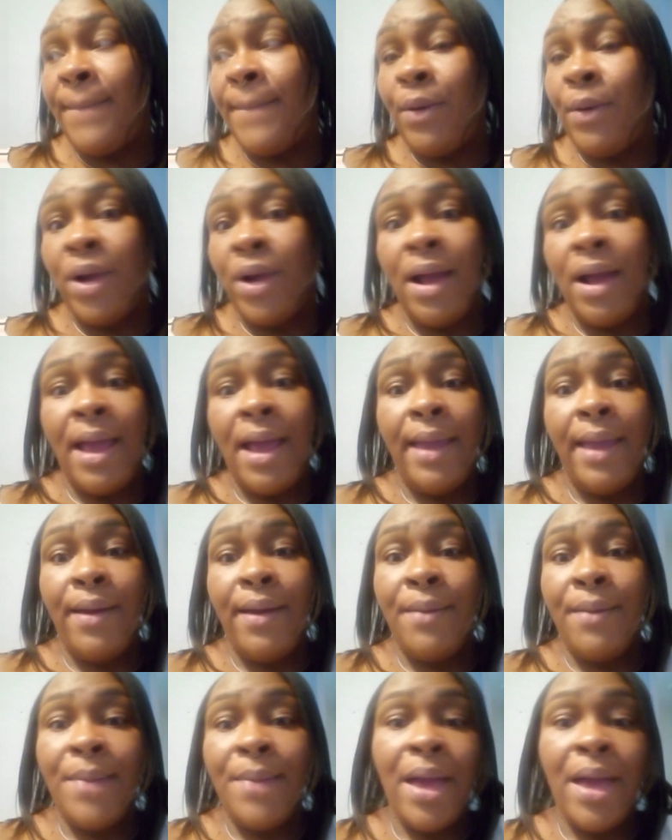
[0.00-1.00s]
Where I
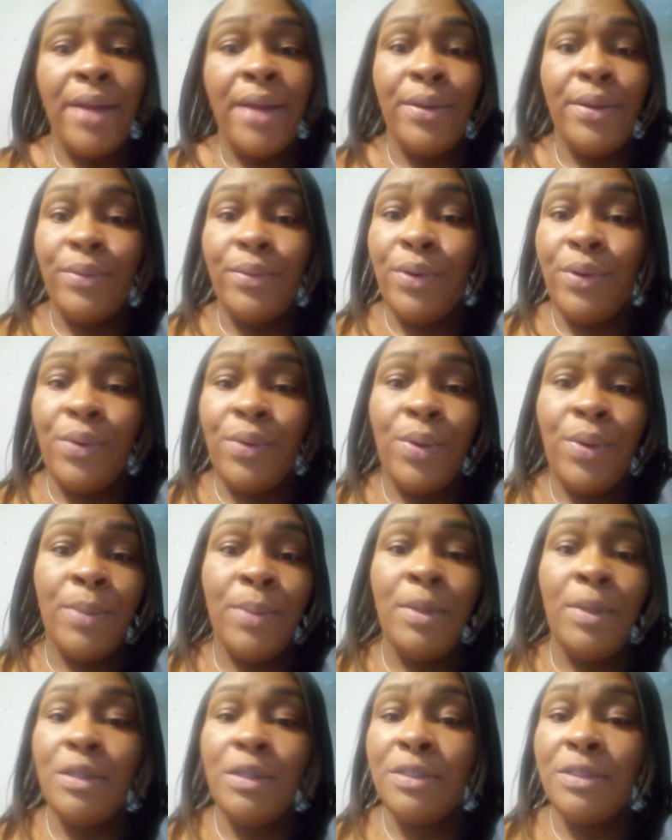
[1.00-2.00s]
am, I don't know where
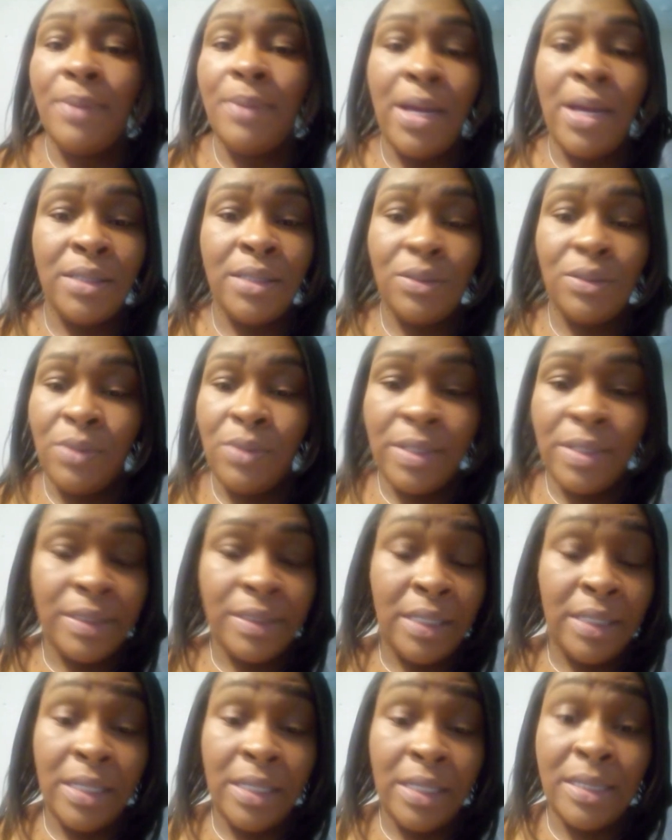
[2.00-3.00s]
beauty supply
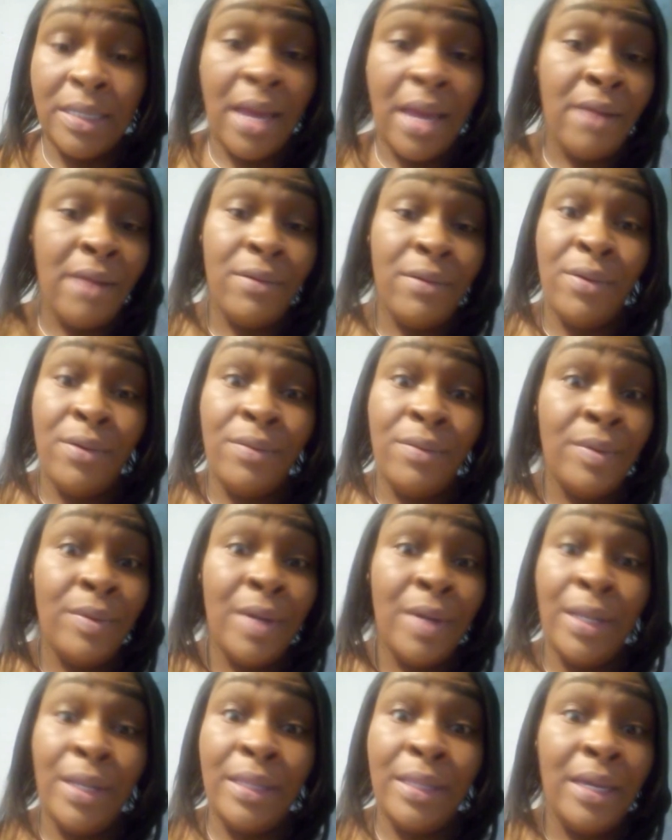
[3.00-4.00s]
stores is. I don't know
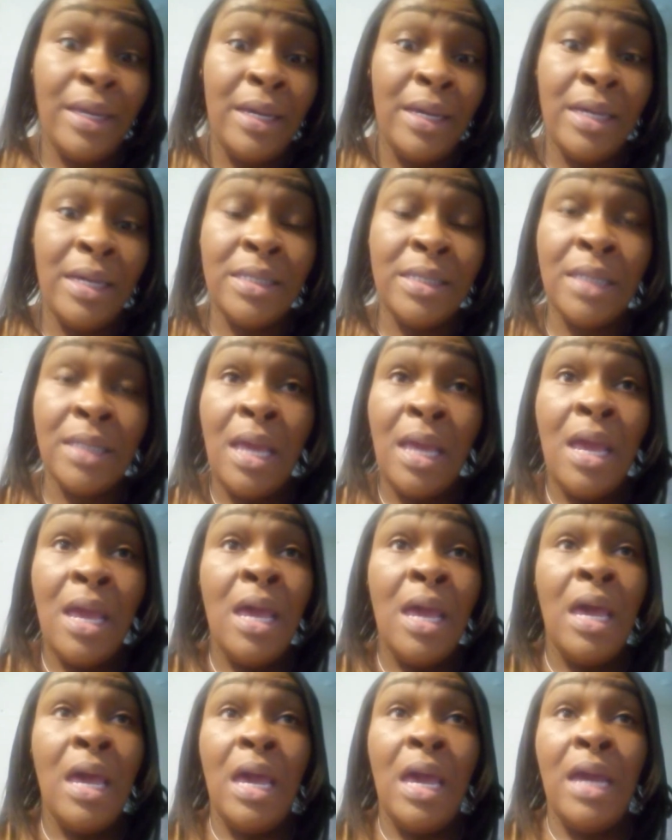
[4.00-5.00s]
where anything is.
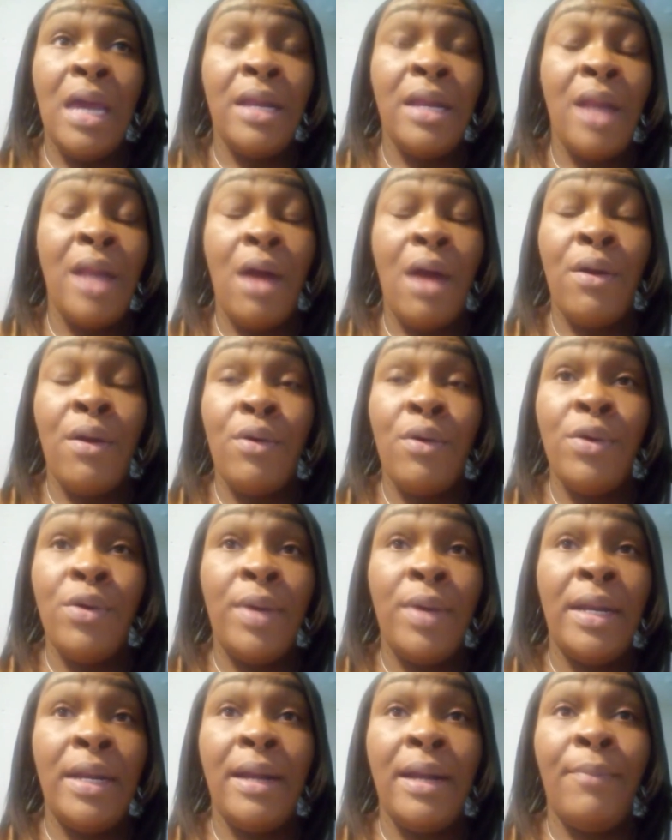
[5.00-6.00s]
And the only
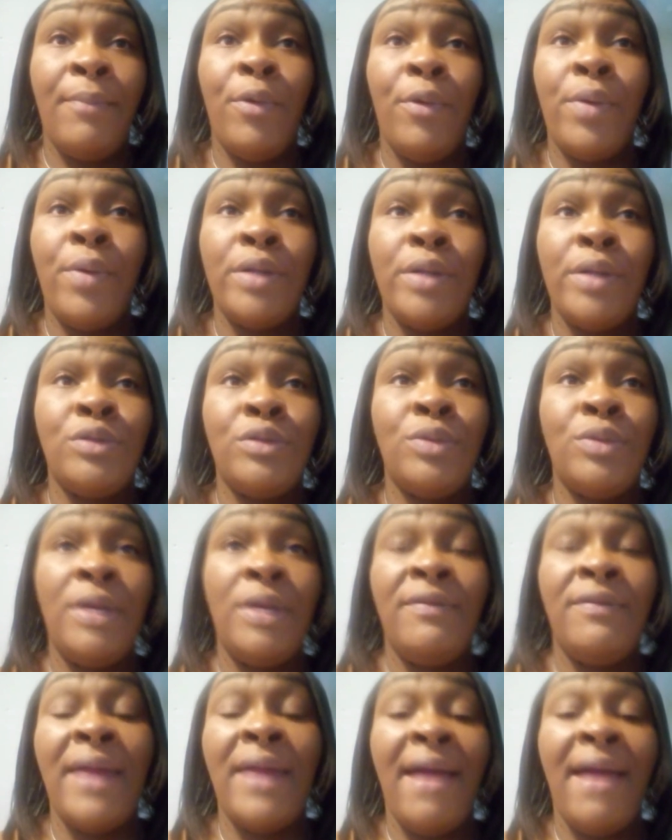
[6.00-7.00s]
way that I'm going to
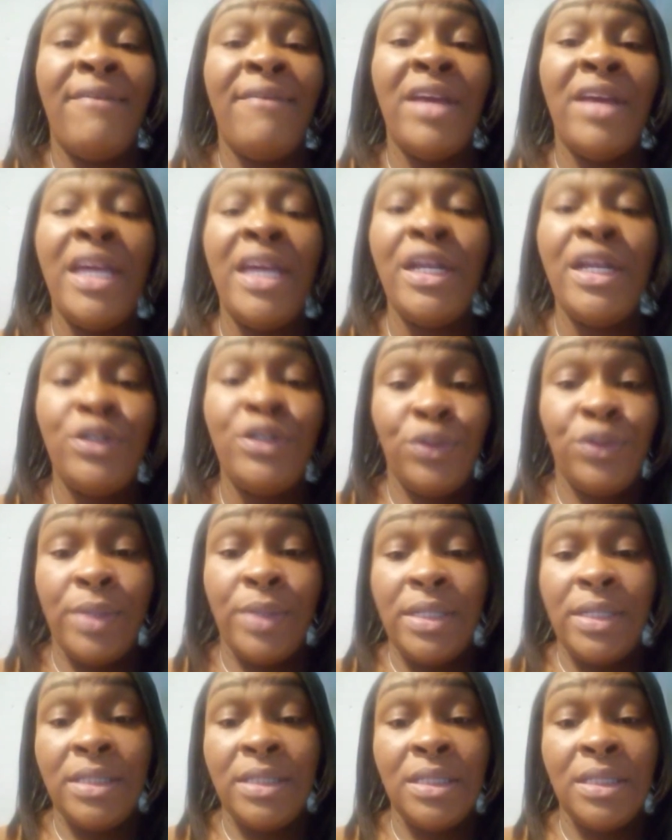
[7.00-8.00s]
even have an
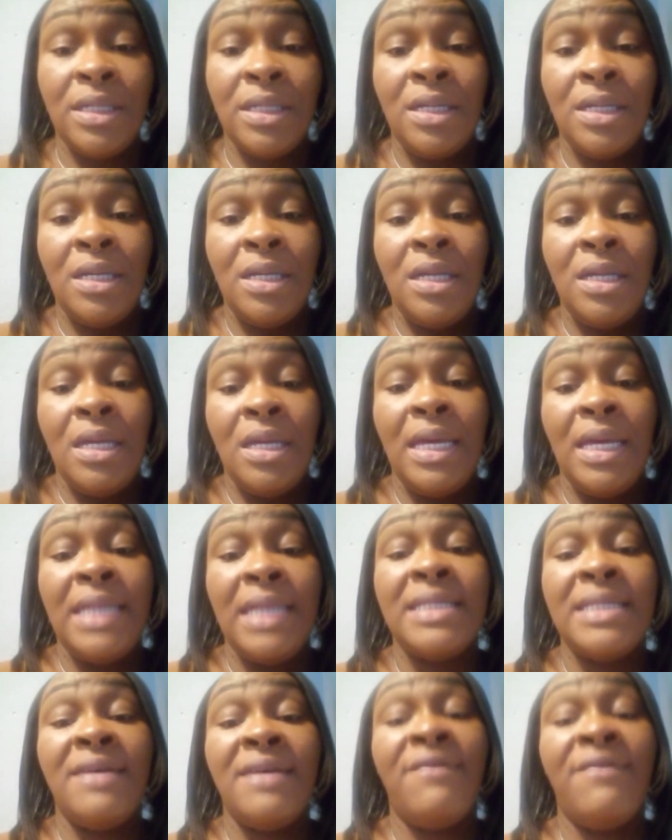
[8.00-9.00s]
entrance
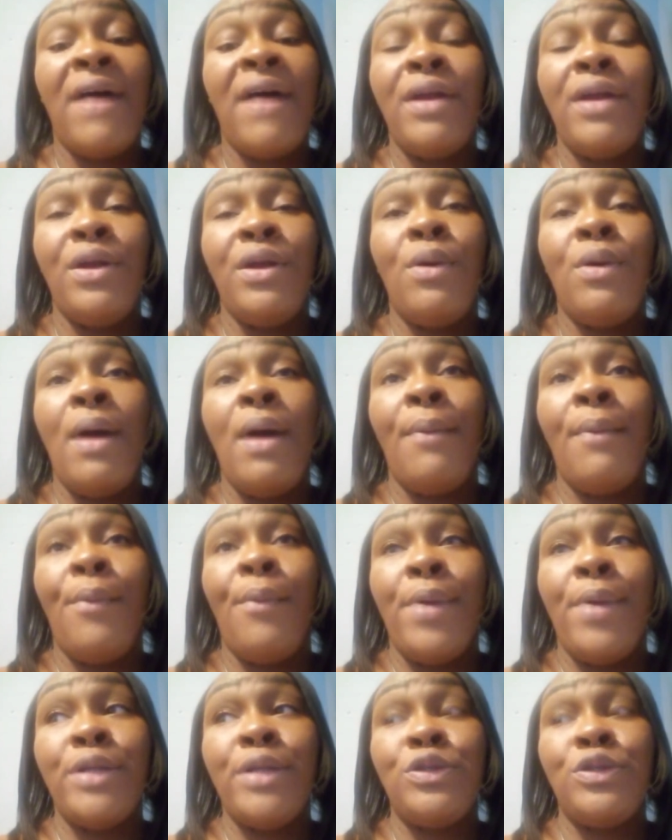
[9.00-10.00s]
is if I know I'm
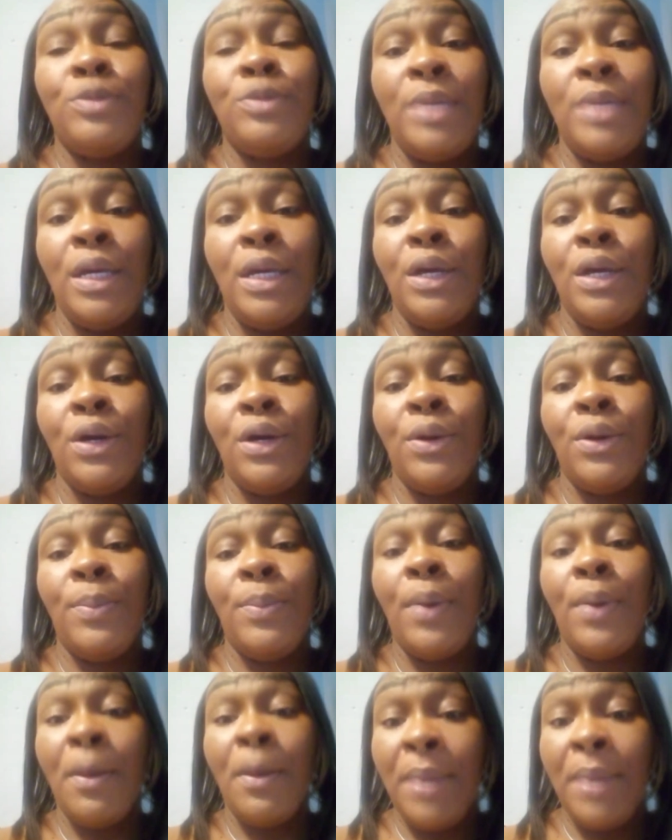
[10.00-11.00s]
going to be here
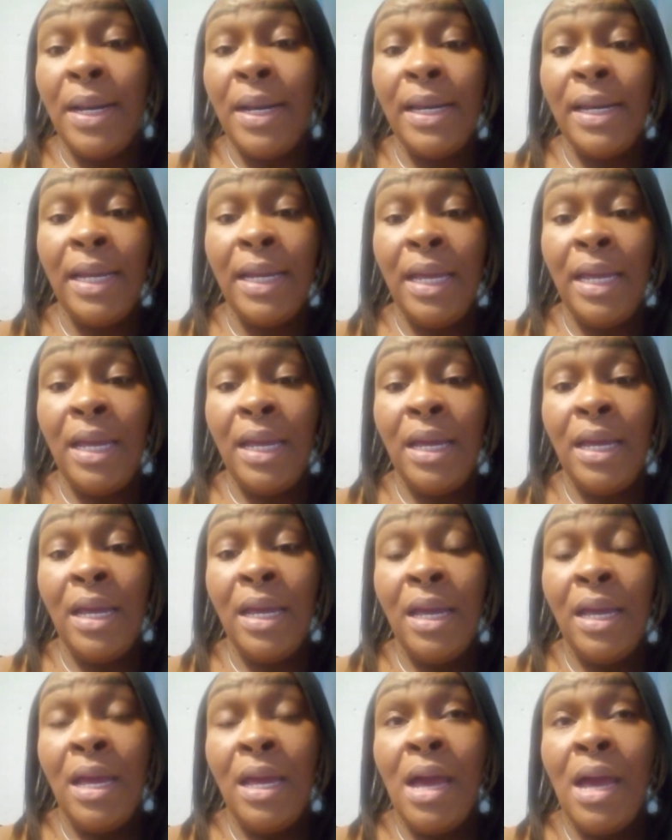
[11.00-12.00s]
permanently.
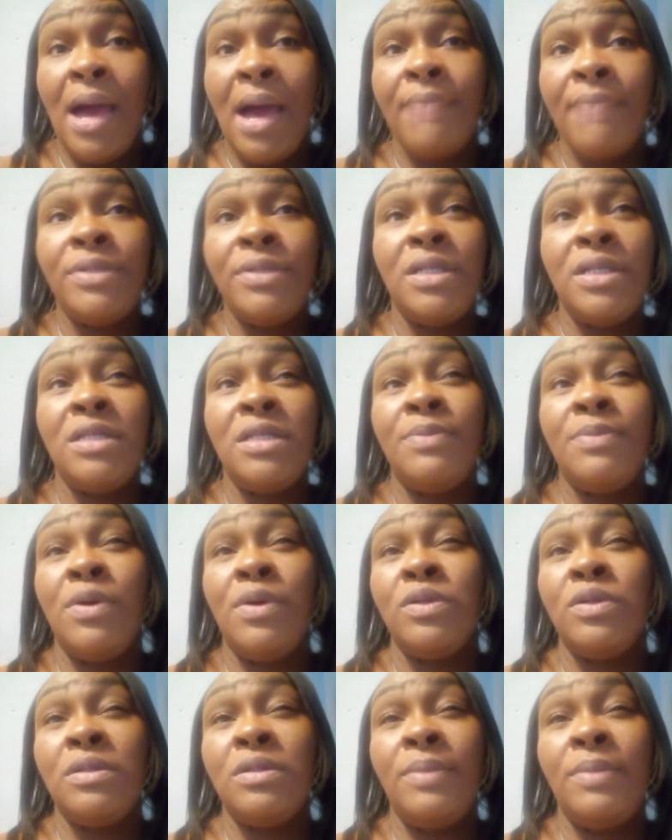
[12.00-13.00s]
I'm just
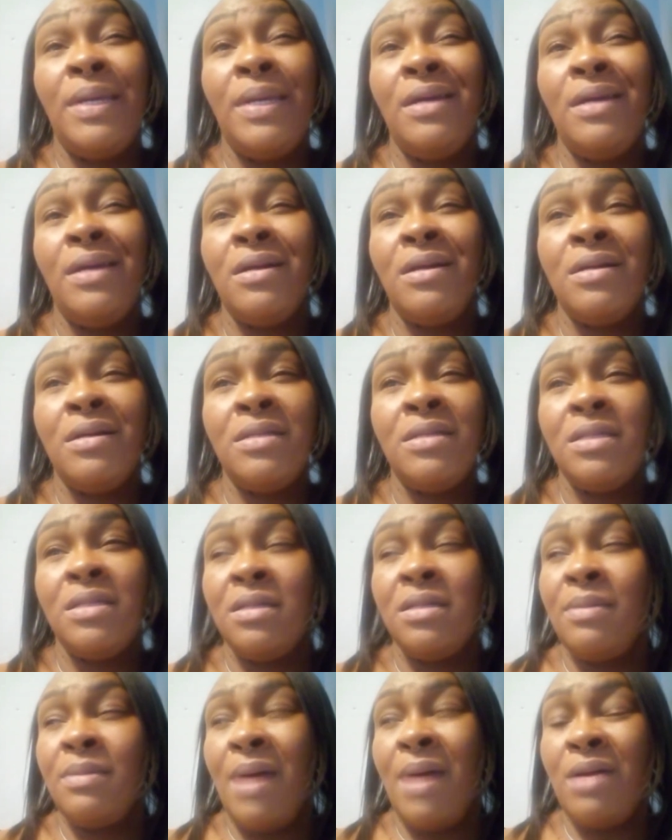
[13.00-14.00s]
supposed to be here
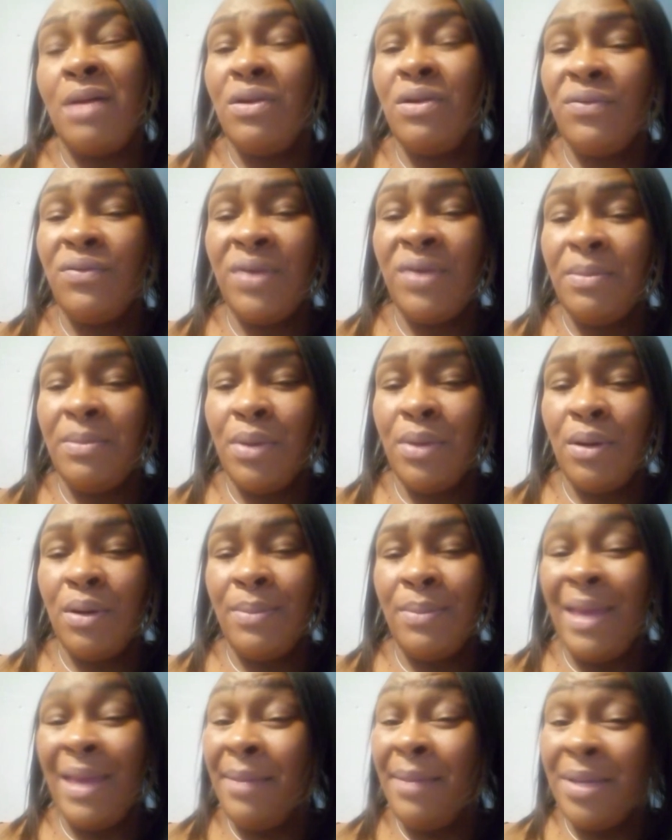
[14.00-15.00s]
until about November,
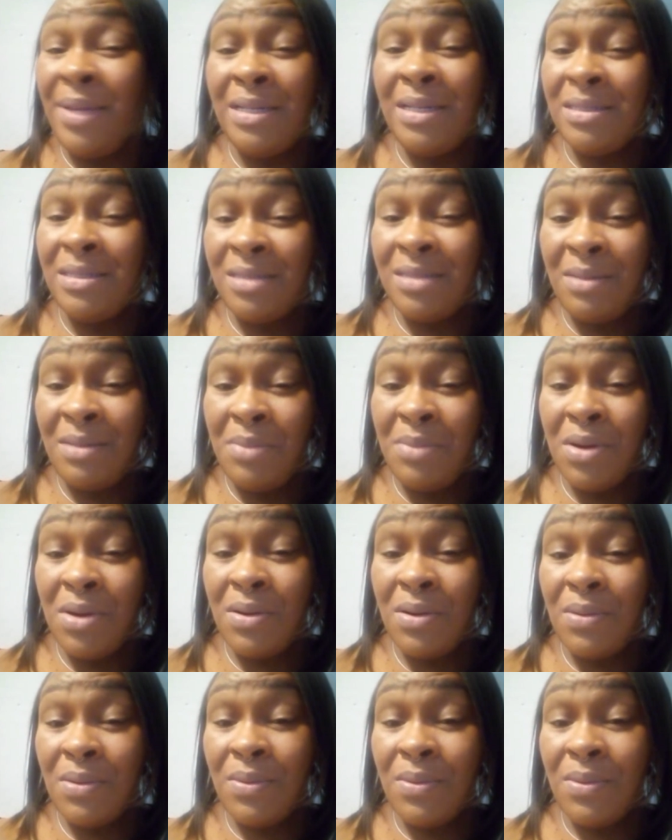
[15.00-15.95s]
maybe December.